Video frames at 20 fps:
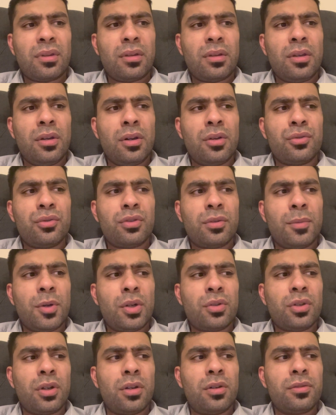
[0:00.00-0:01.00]
you know,
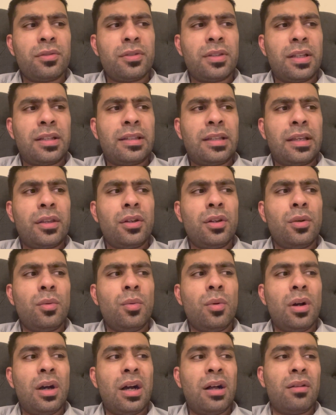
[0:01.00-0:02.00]
Jermall Charlo said that, you know
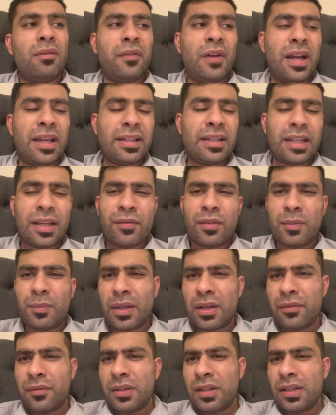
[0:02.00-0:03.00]
what, I'll fight David
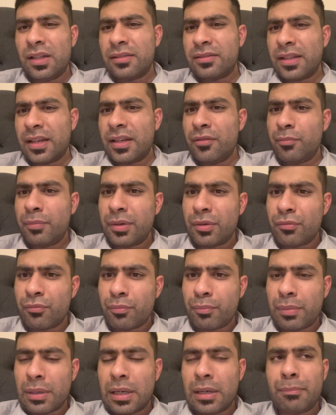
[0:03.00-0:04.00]
Benavidez. Then he
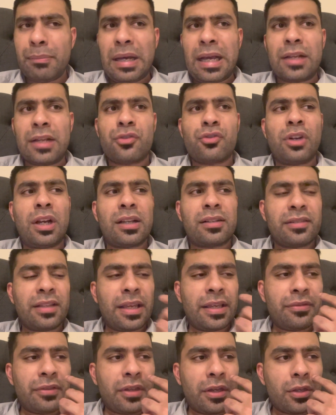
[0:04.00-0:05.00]
uh, backtracked,
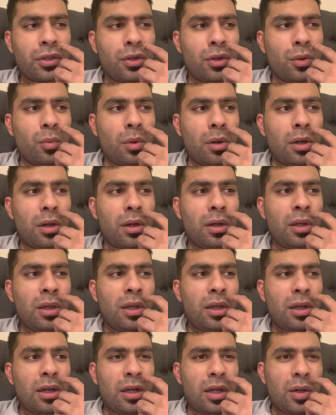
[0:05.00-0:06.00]
saying that, you know what,
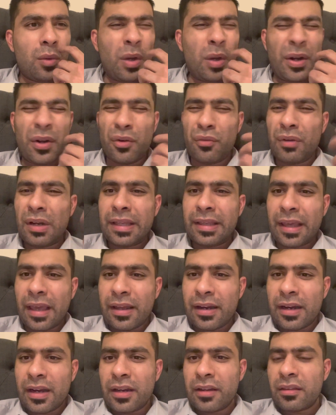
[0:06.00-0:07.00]
uh, I don't really
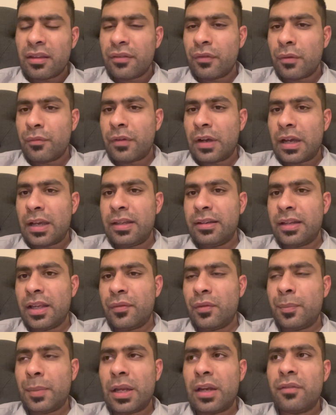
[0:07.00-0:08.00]
gain anything from fighting
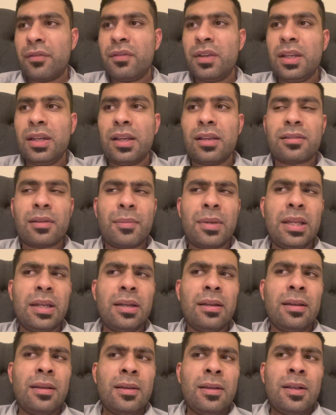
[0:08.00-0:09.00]
David Benavidez. I
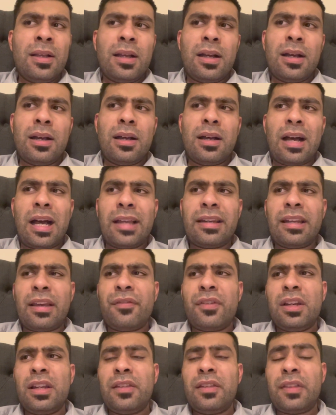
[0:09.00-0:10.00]
mean. Uh, I
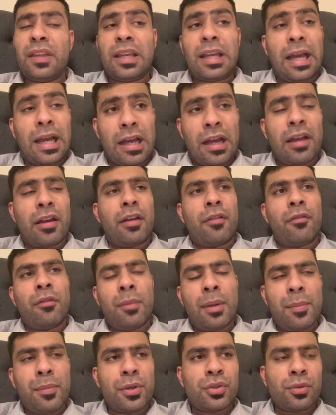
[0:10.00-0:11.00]
definitely think, I, I
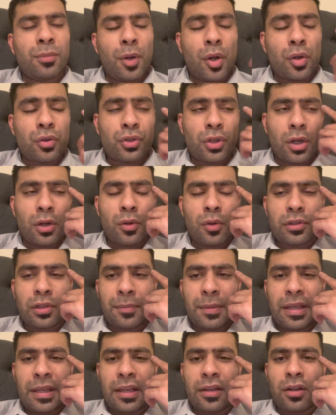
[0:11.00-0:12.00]
remember Jermall Charlo
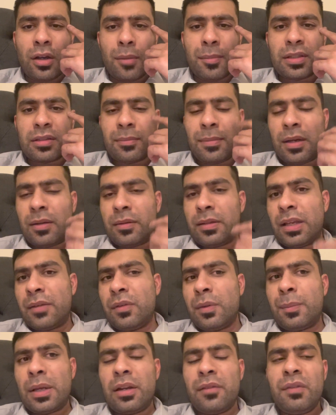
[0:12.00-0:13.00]
also making comments about
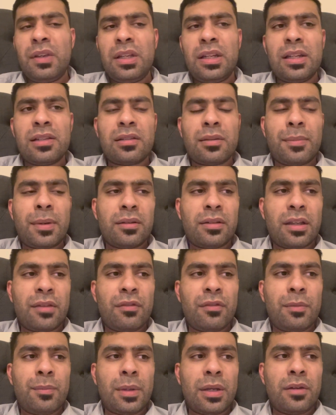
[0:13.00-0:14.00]
David Benavidez, about
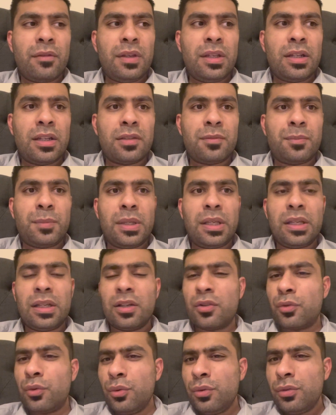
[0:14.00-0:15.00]
David Benavidez being
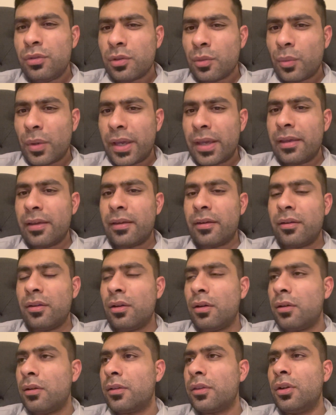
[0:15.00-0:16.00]
a cruiserweight and
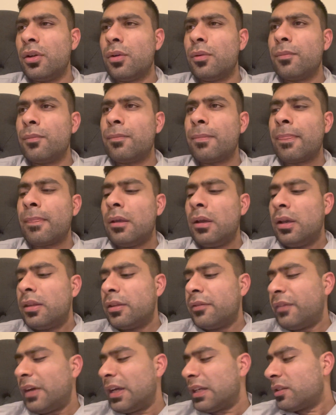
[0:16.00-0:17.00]
not, you know,
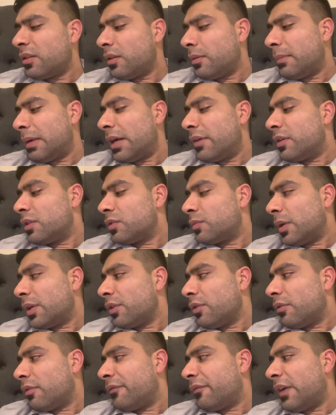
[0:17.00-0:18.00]
the fact of the matter is when
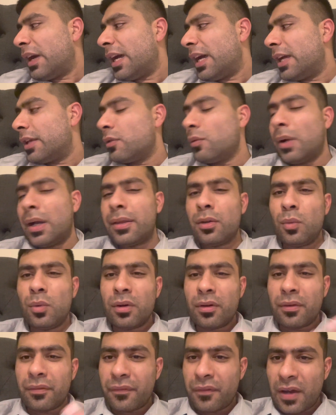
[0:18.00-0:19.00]
you're a fighter, you either
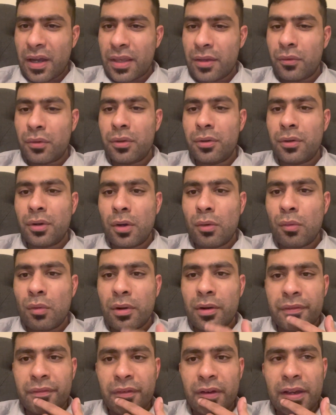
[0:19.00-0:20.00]
want to fight or you don't
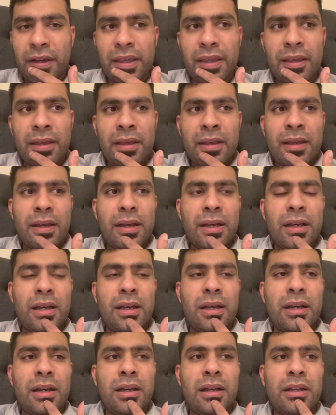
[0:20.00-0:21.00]
want to fight.
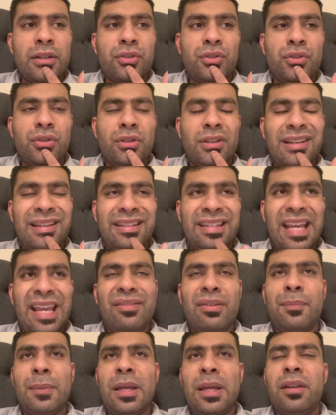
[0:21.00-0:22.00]
Uh,
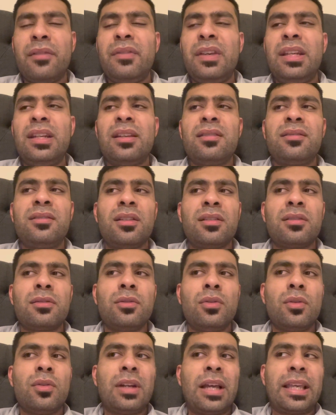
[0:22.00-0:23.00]
David Benavidez does
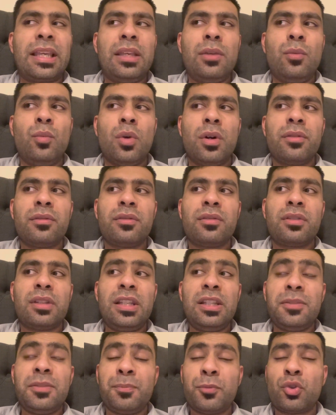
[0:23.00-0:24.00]
look like he wants,
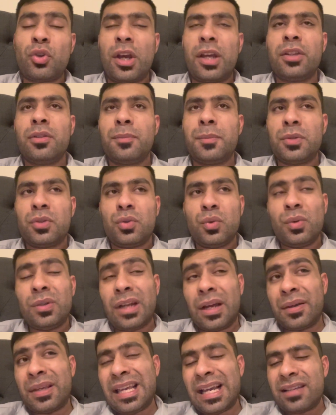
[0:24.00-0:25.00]
he's trying to pursue
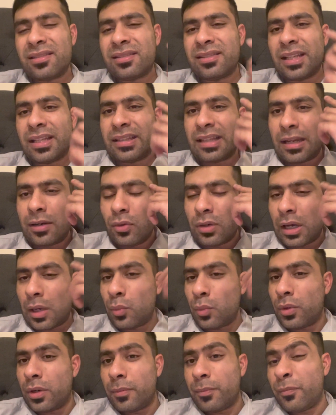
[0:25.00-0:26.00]
now. He has said that, look, I
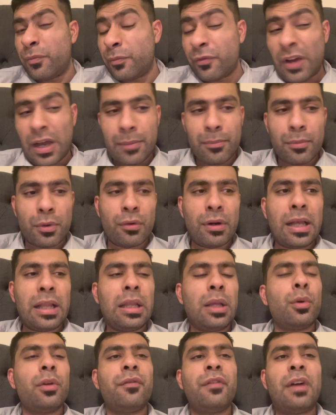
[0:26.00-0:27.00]
want to fight
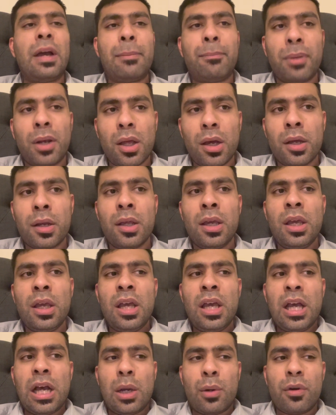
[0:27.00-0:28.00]
Morel, I want to fight Plant,
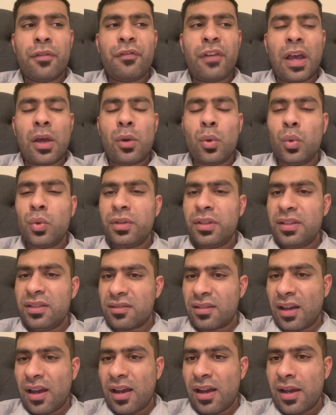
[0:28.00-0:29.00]
I want to fight all these
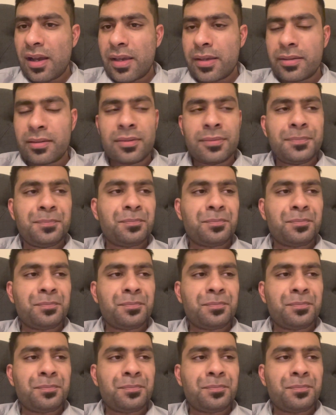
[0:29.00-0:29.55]
guys,